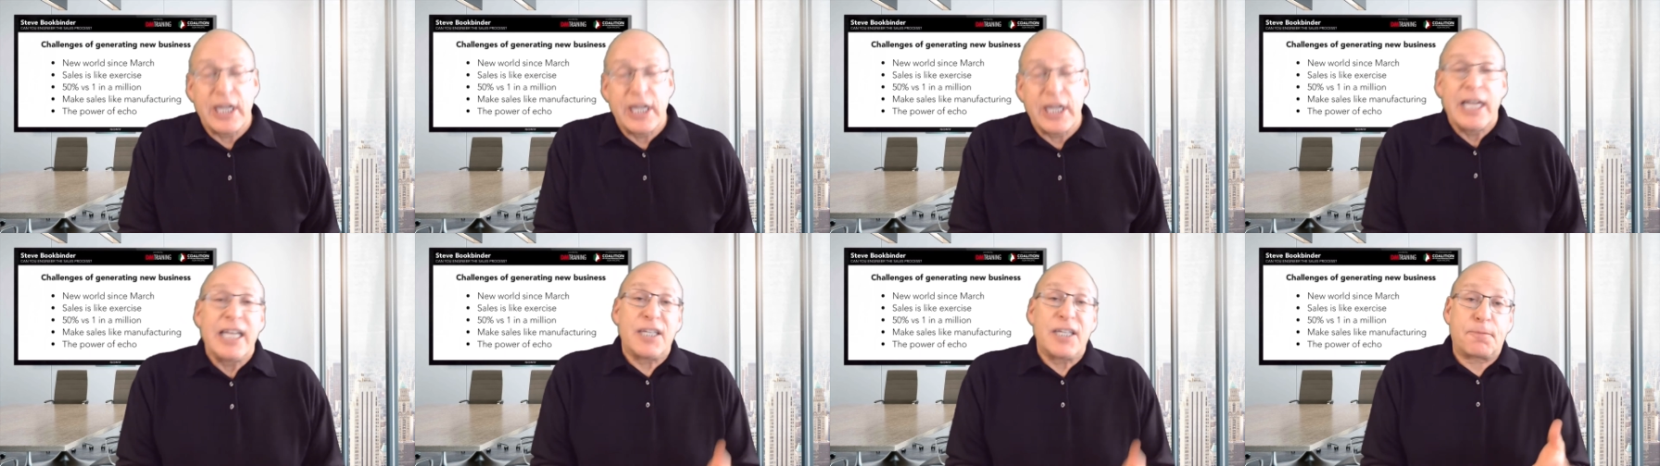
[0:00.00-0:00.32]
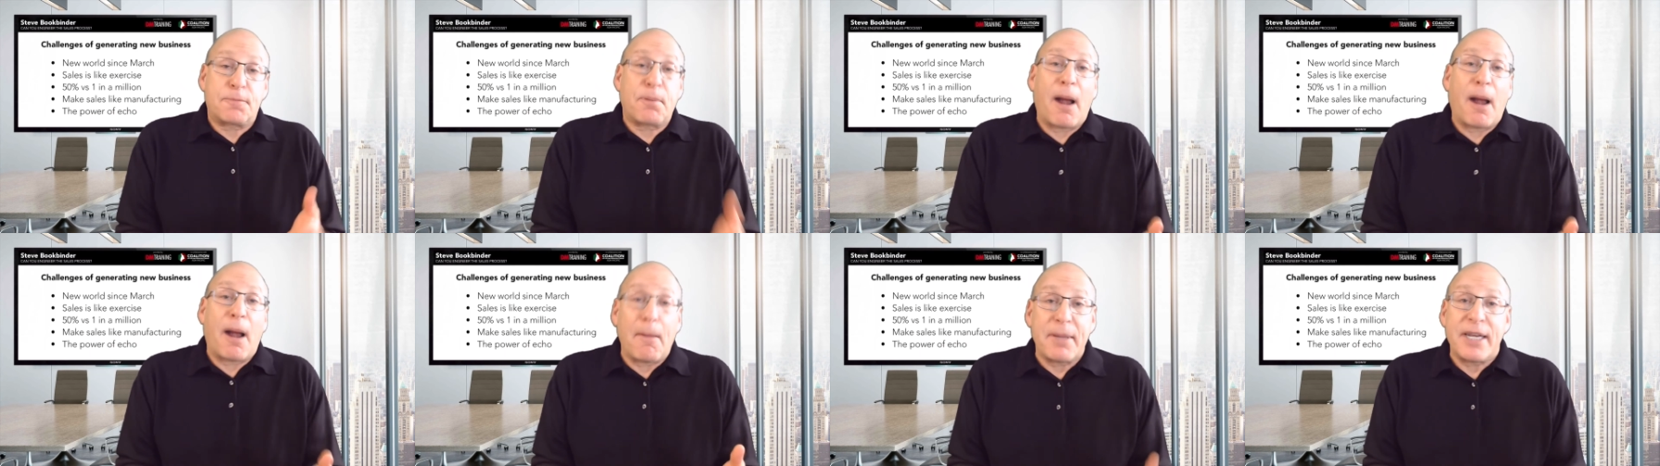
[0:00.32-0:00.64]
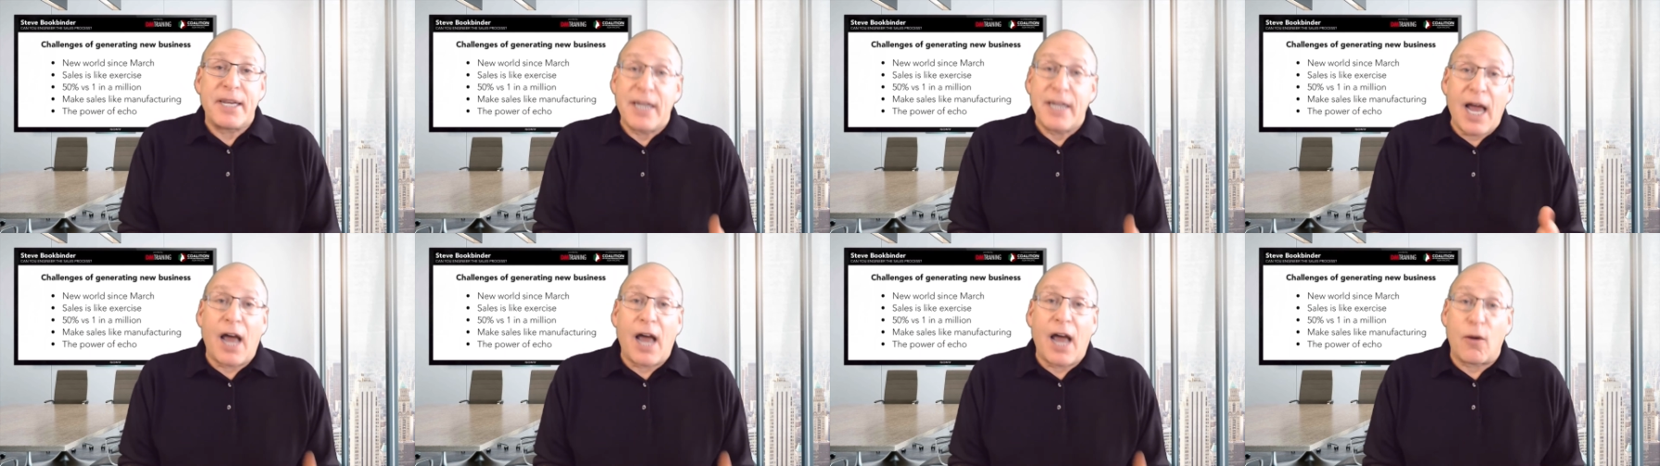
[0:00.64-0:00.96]
It's probably
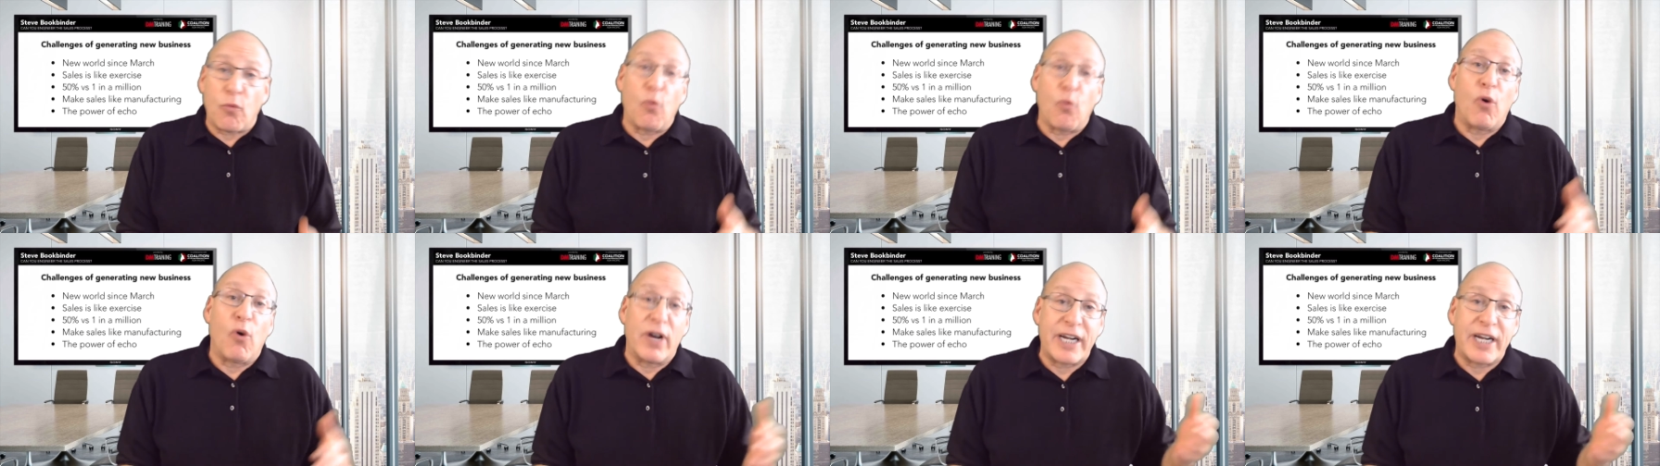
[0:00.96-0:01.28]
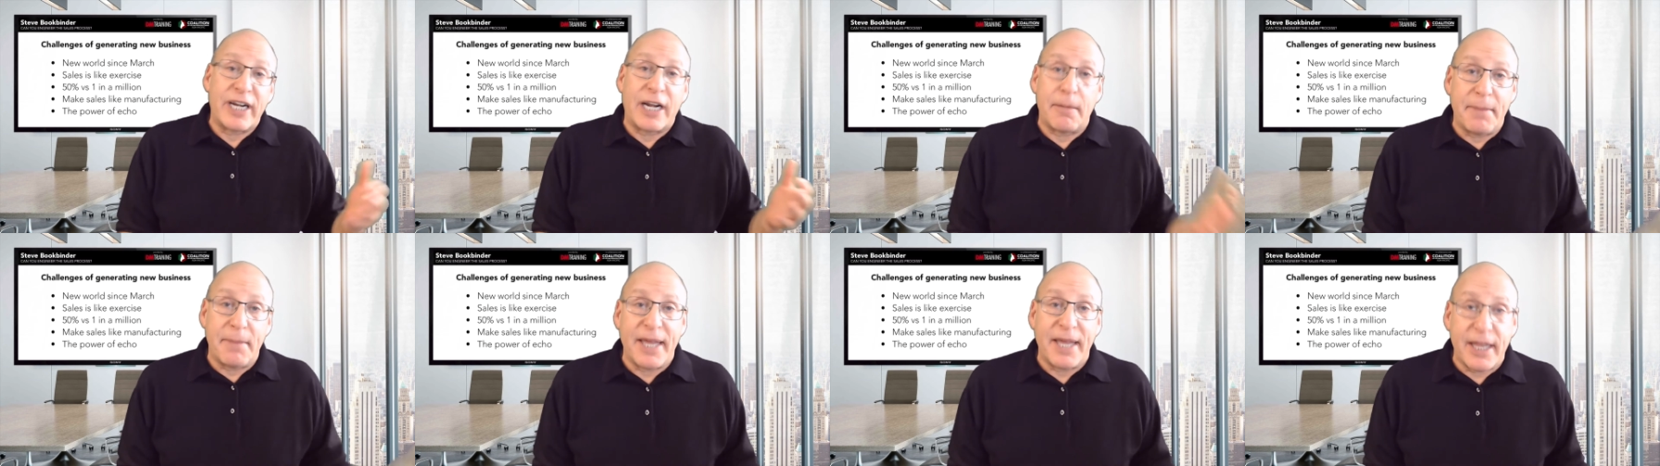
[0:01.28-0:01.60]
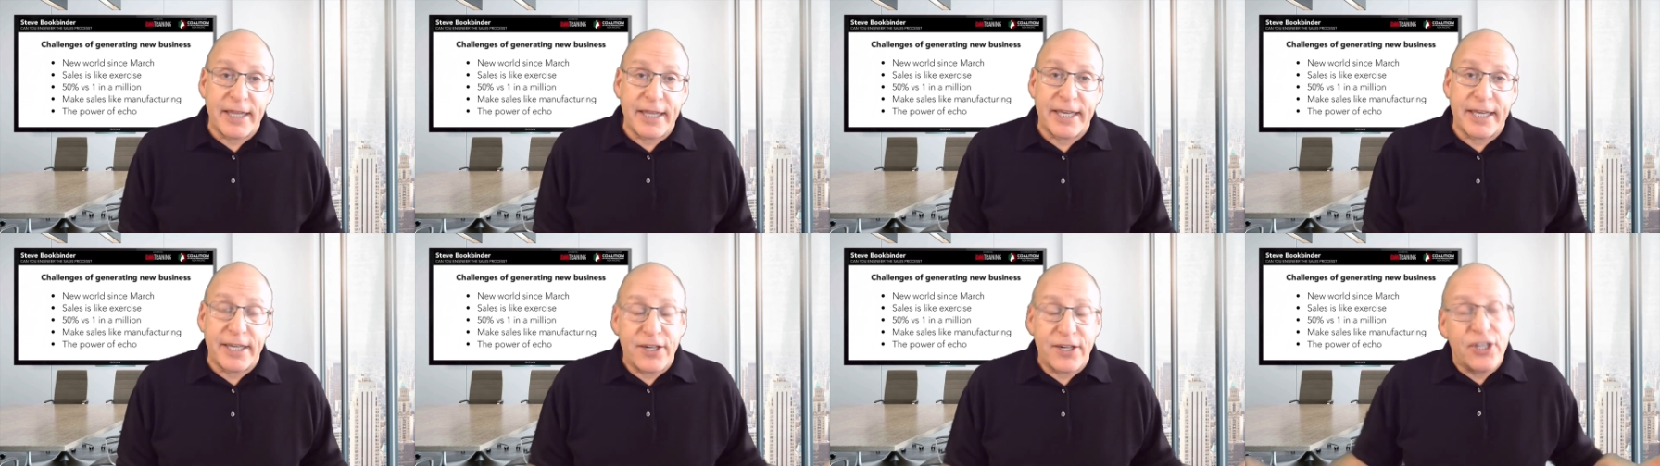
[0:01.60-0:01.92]
not 1 in a
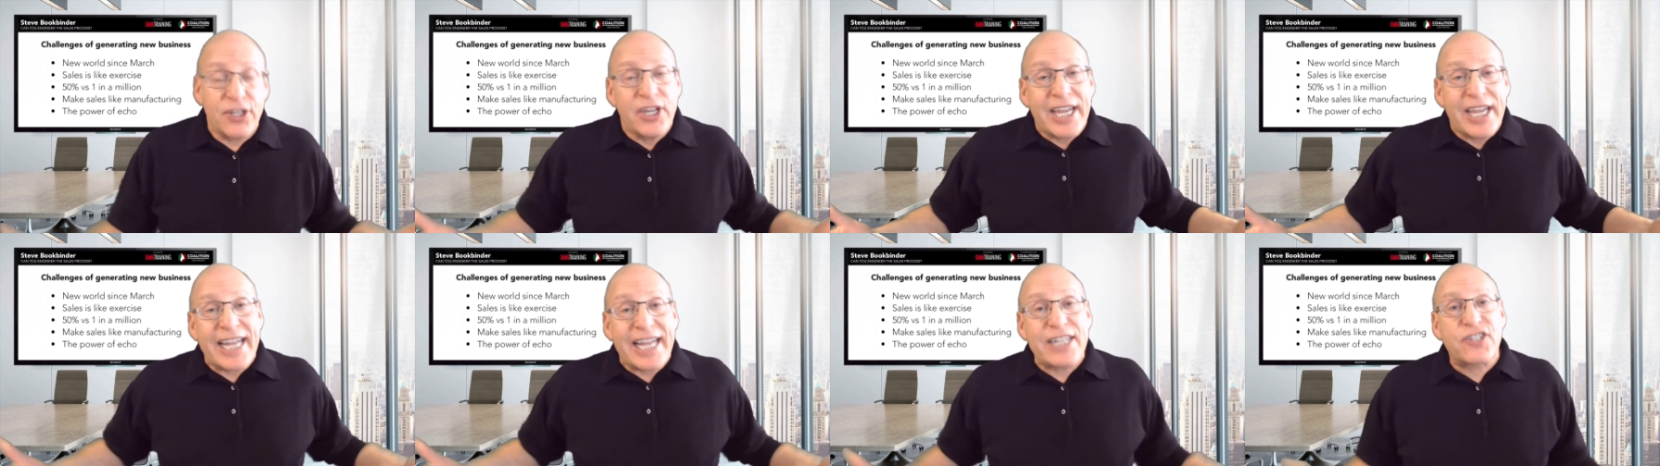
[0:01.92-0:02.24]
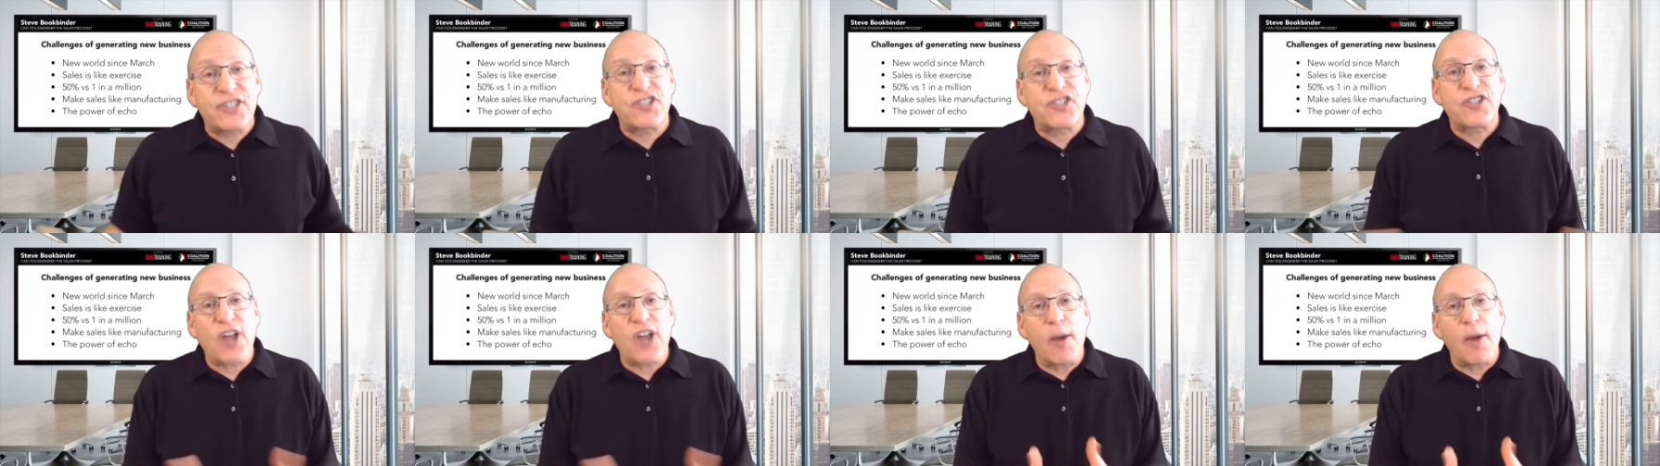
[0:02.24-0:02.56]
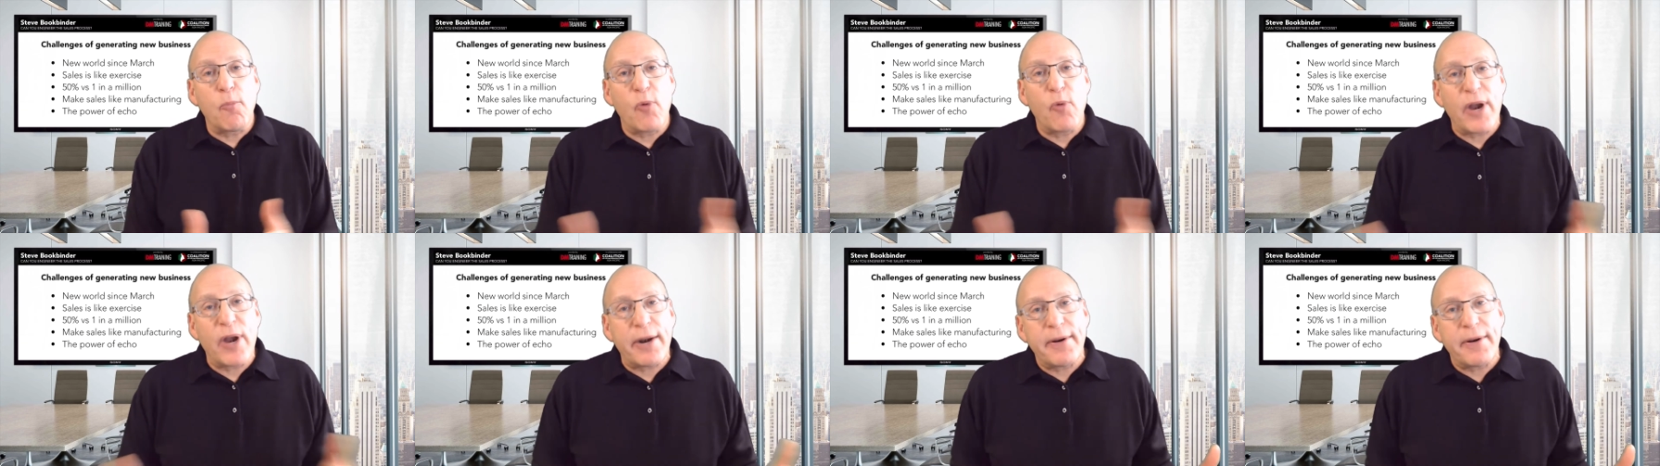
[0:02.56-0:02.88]
million. It's
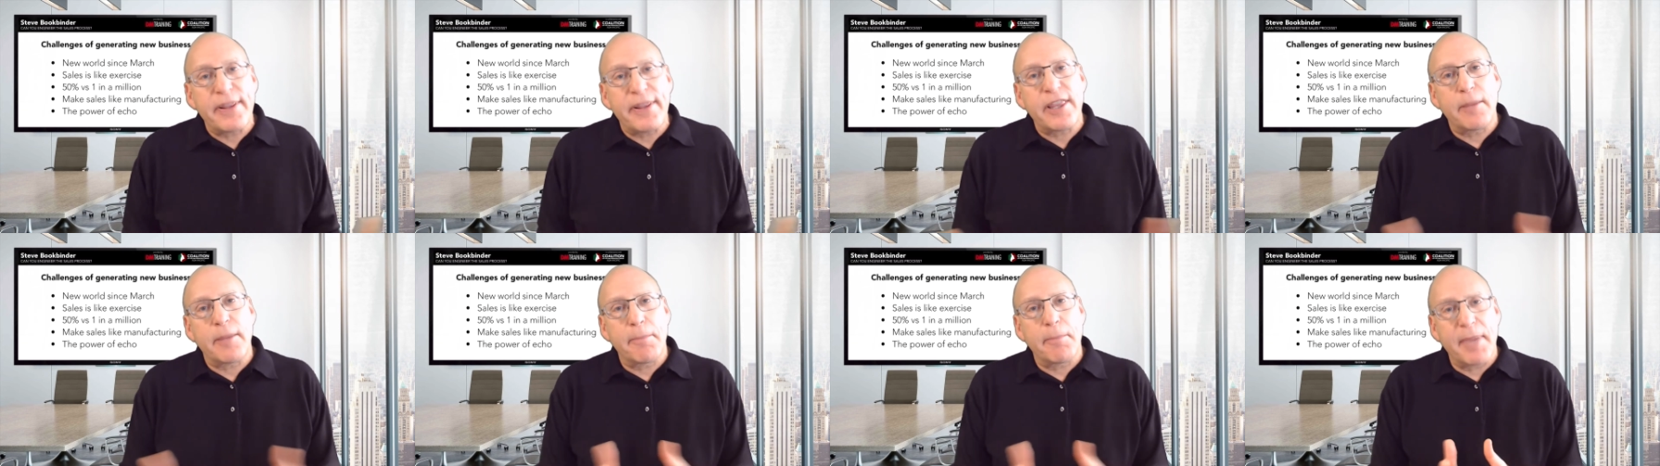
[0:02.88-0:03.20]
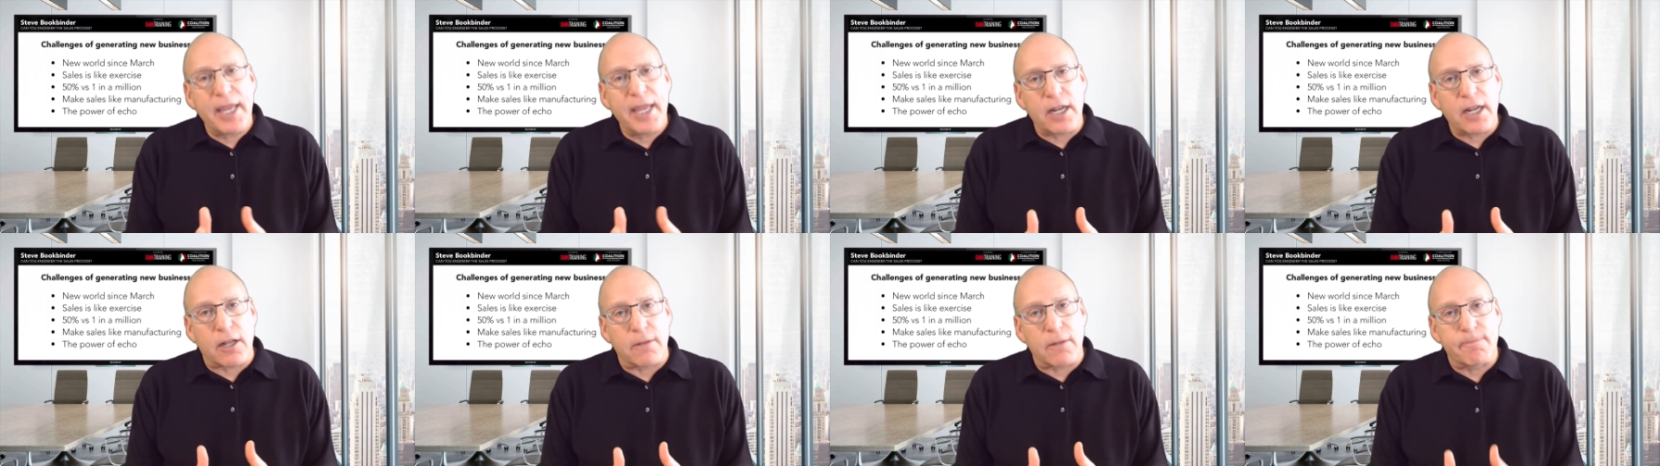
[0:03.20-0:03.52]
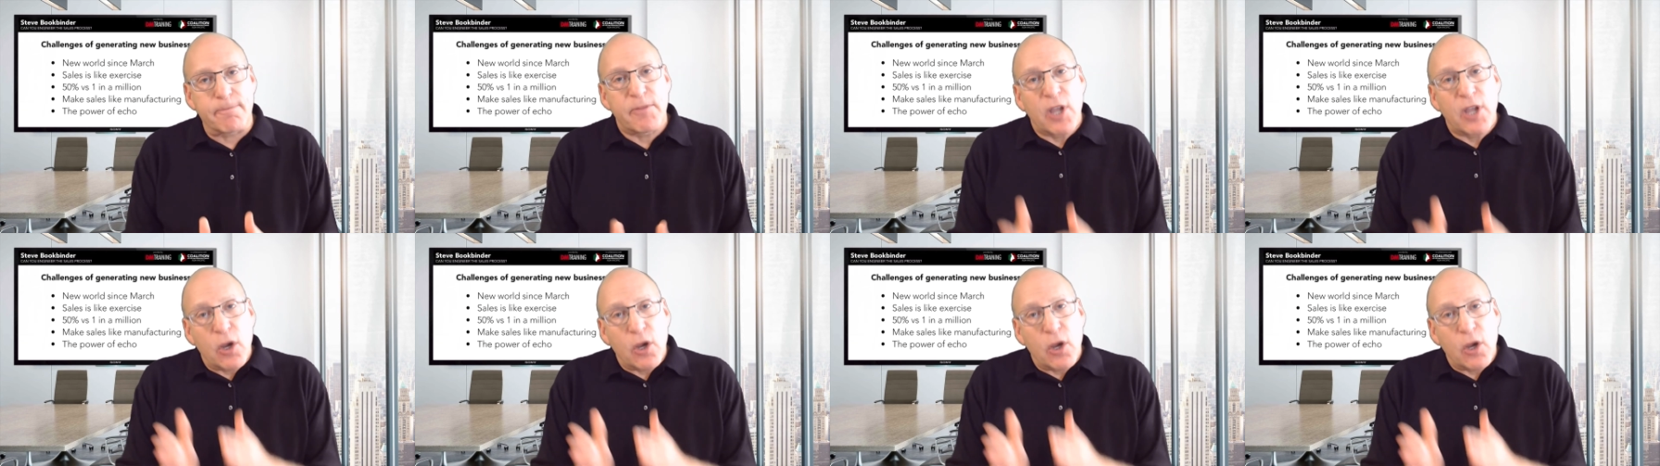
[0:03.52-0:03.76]
somewhere in the middle.